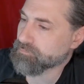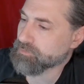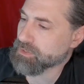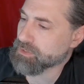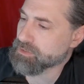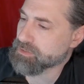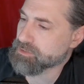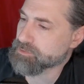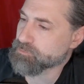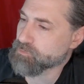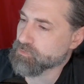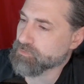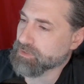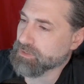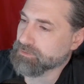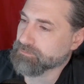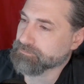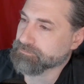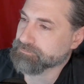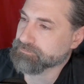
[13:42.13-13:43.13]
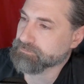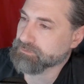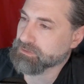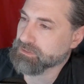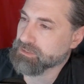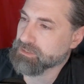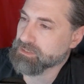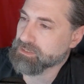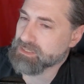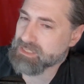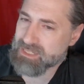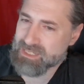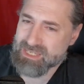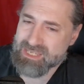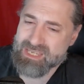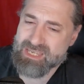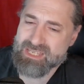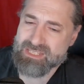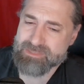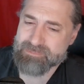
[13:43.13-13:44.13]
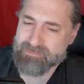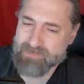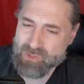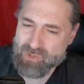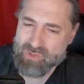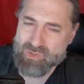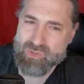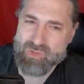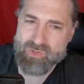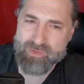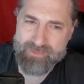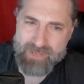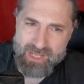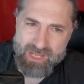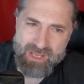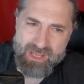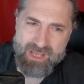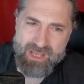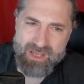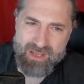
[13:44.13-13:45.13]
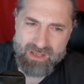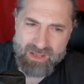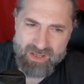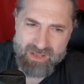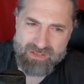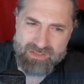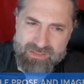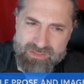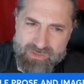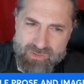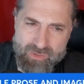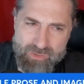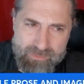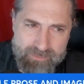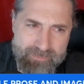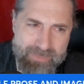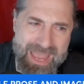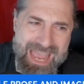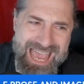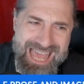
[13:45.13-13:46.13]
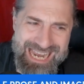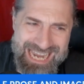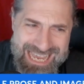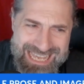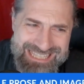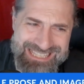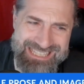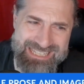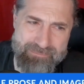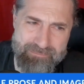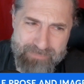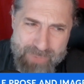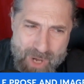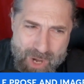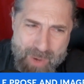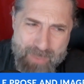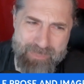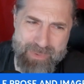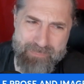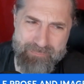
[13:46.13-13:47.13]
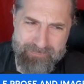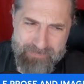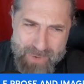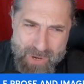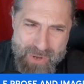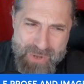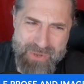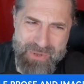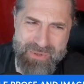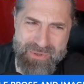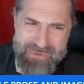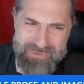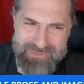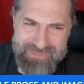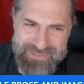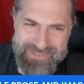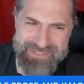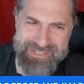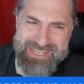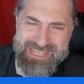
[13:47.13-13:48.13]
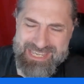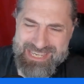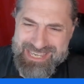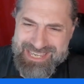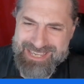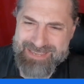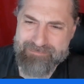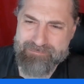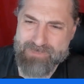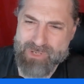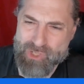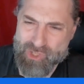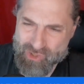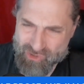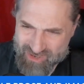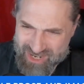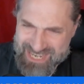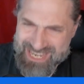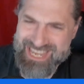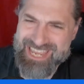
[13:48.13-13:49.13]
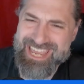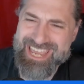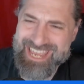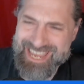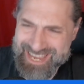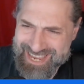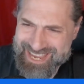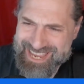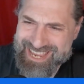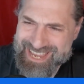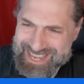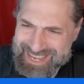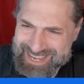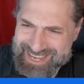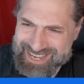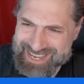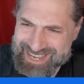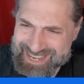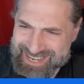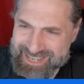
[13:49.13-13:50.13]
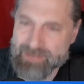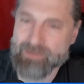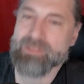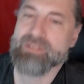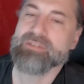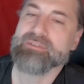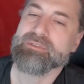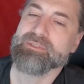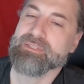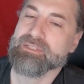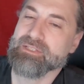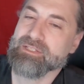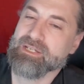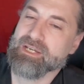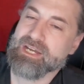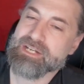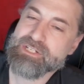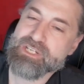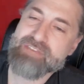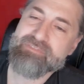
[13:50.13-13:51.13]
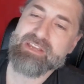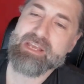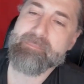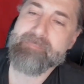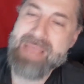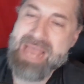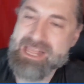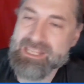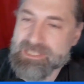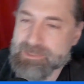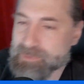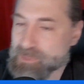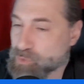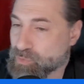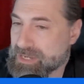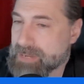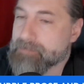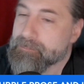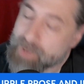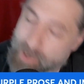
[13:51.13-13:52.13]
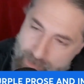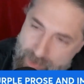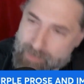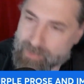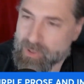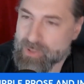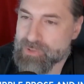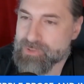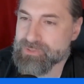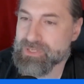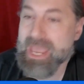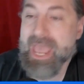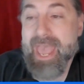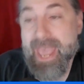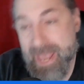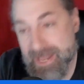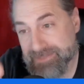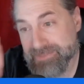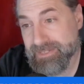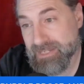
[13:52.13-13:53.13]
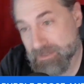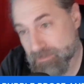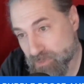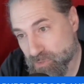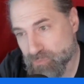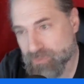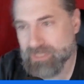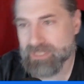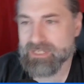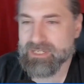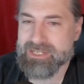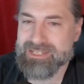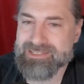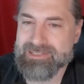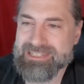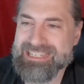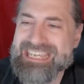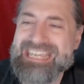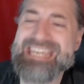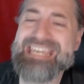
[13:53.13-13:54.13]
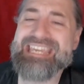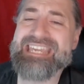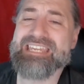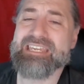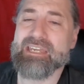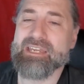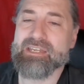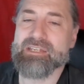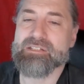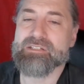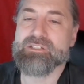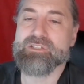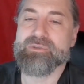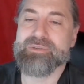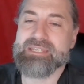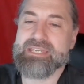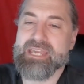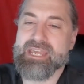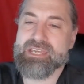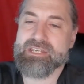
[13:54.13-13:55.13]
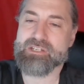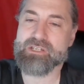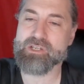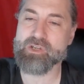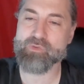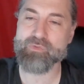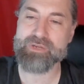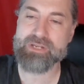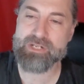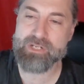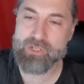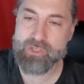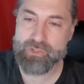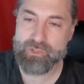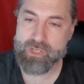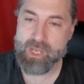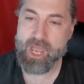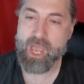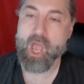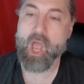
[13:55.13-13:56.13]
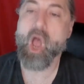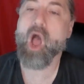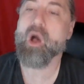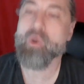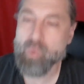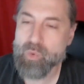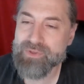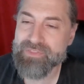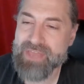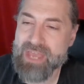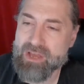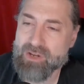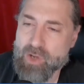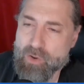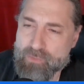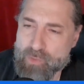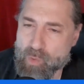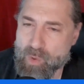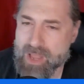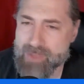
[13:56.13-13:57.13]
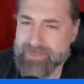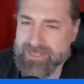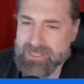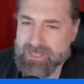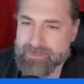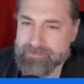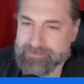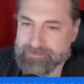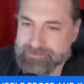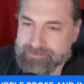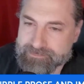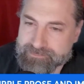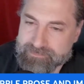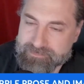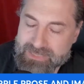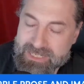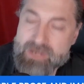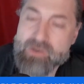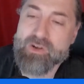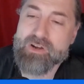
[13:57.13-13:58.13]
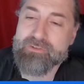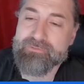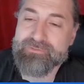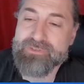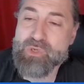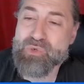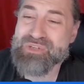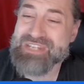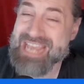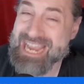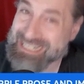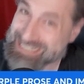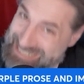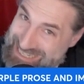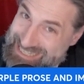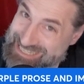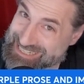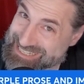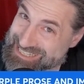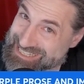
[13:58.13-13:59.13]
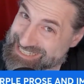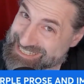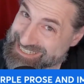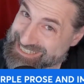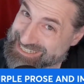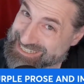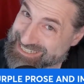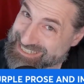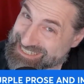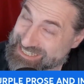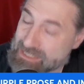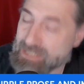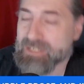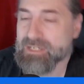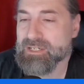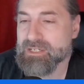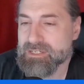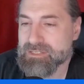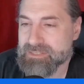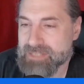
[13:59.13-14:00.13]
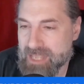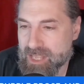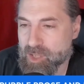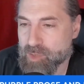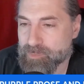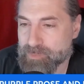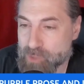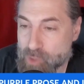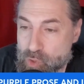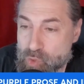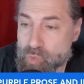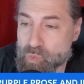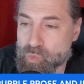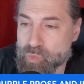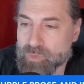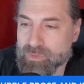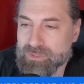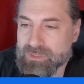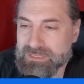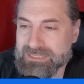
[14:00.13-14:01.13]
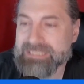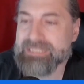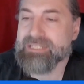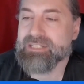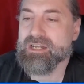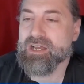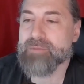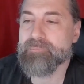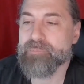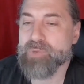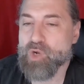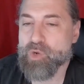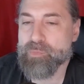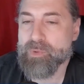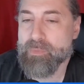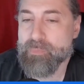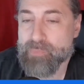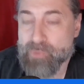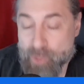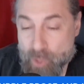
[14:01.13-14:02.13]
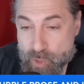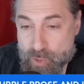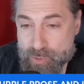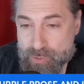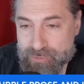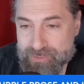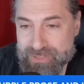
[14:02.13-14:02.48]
let's move on. Let's move on to balancing purple prose and imagery. Achieving a balance between purple prose and imagery is key to engaging your readers without overwhelming them. Here are a few techniques to help you clean up purple prose